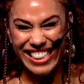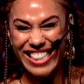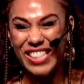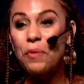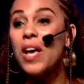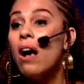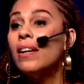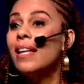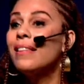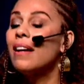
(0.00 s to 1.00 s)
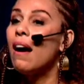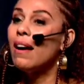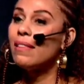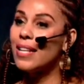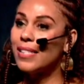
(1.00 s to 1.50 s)
So we all got in the car
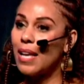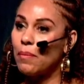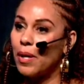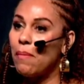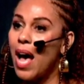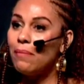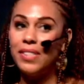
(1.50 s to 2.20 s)
that summer, Mom,